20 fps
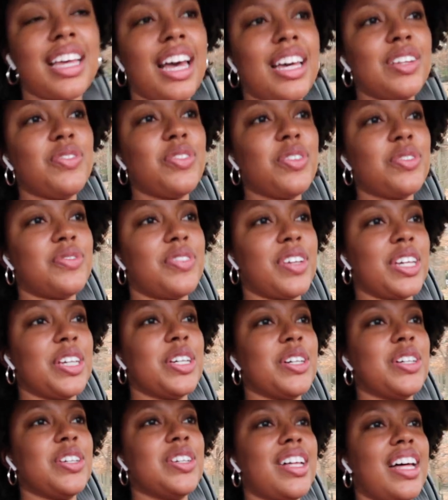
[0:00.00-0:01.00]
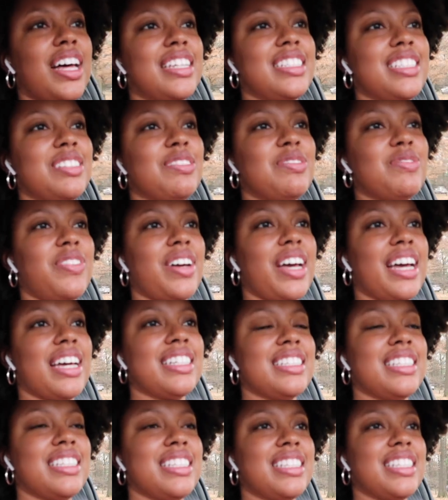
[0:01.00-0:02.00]
kind of a fail. I didn't
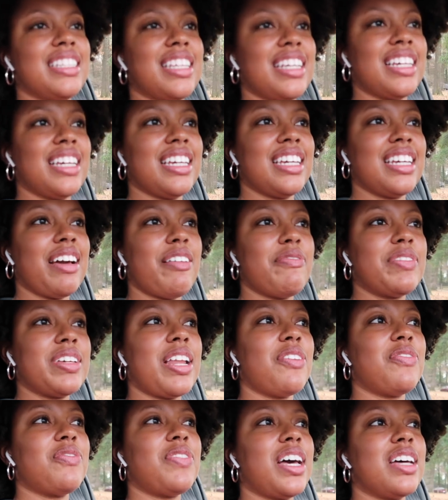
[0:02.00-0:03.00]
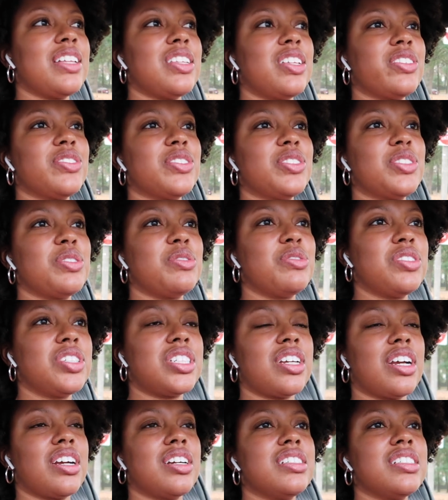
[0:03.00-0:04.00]
find anything. I mean, I found those two
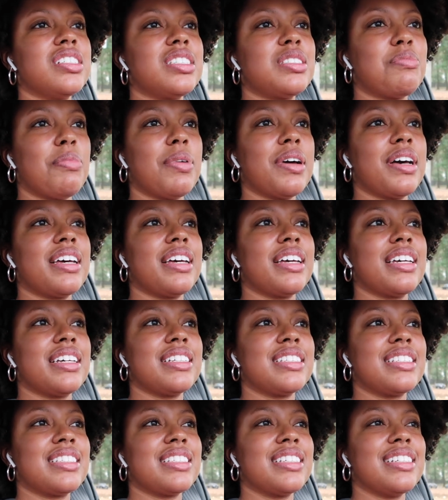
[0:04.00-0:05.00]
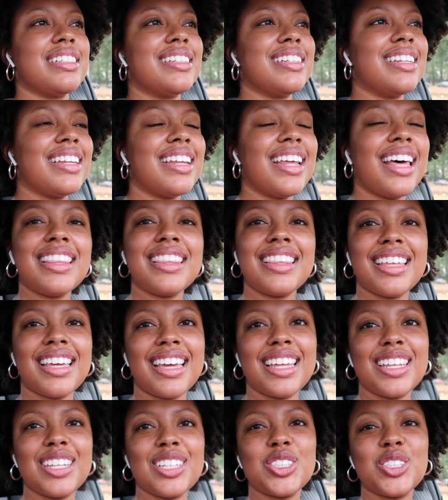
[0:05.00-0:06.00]
shirts, but
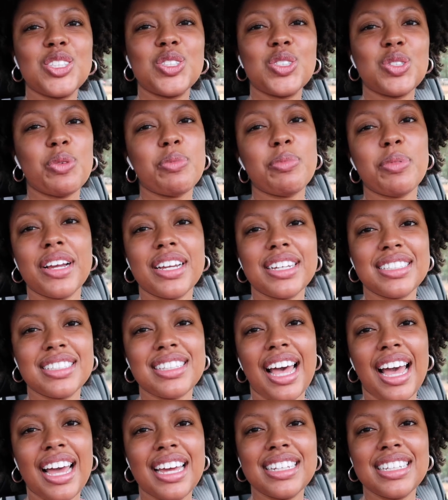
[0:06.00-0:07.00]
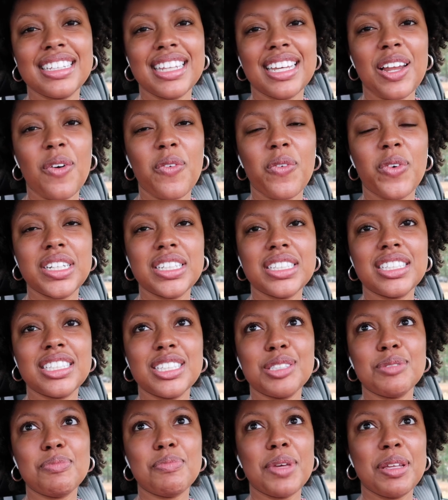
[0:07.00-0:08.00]
nothing super exciting that I wanted
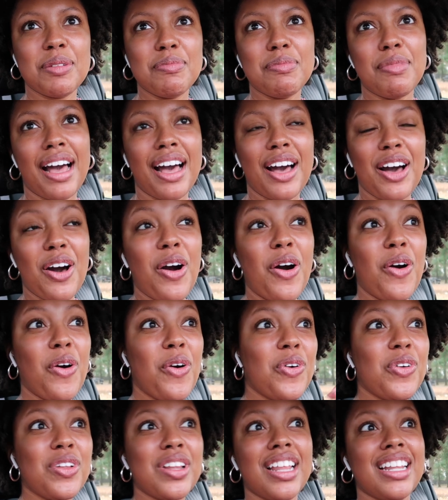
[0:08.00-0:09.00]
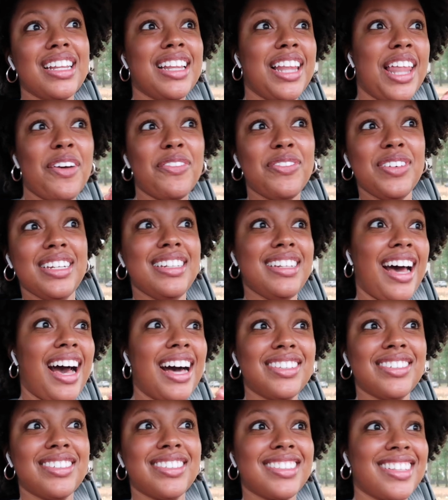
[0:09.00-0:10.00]
to spend my whole eleven
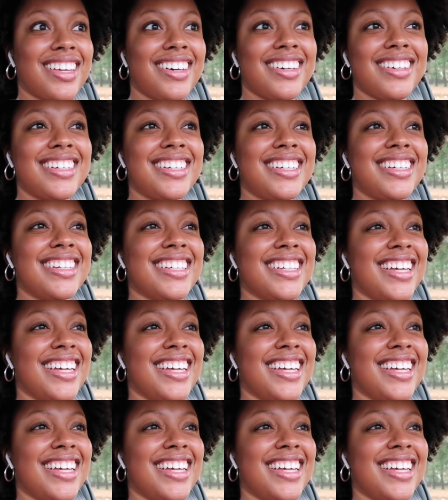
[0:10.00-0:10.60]
dollars on.